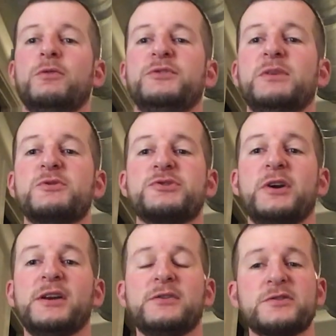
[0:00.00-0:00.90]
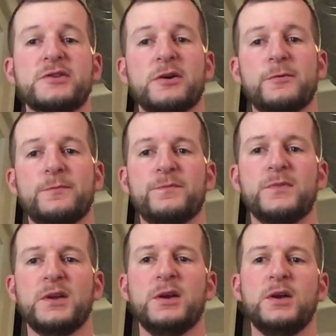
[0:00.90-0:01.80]
demonstrating some
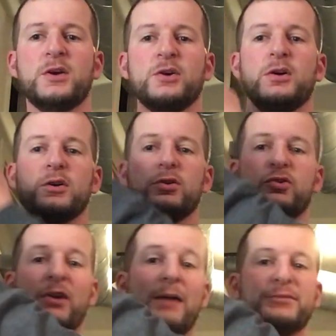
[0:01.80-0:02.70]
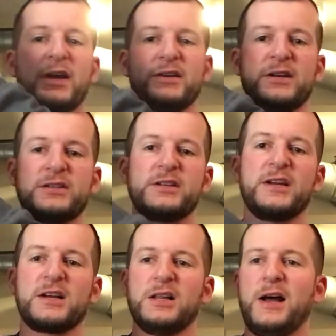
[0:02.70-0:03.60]
grab techniques
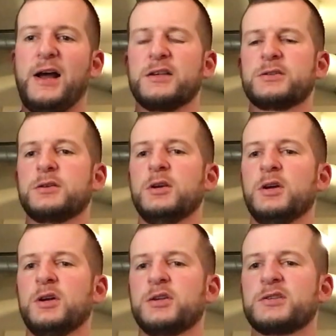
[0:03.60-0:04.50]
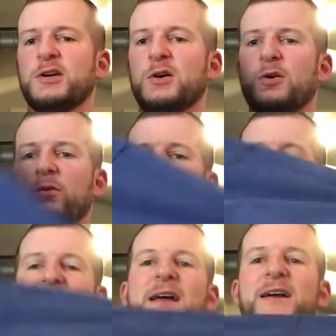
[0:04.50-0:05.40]
in class. So
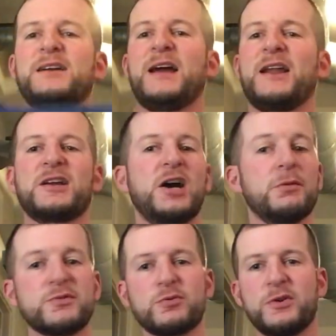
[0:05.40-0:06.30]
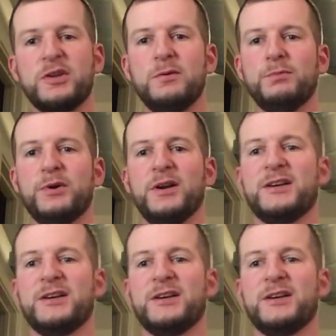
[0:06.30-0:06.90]
that kind of comes with it, but